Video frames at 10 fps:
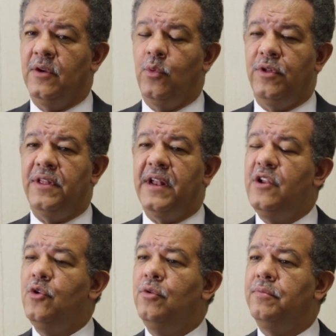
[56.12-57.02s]
within a
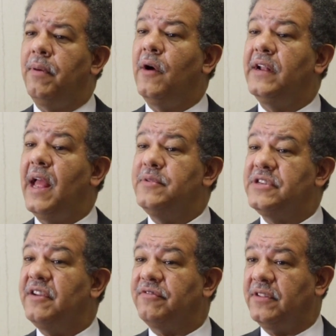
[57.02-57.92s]
new paradigm
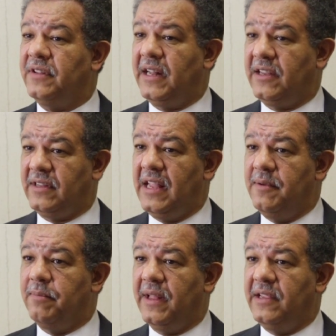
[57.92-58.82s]
shift that has
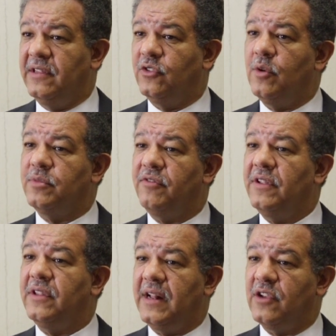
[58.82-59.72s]
taken place in terms of
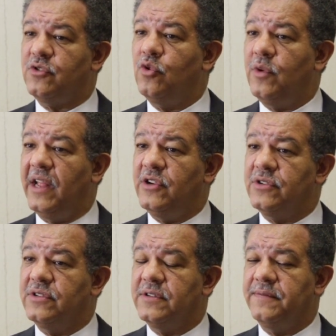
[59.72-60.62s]
international
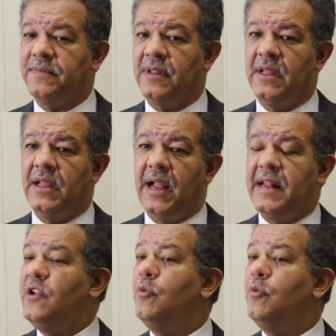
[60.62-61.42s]
relations and a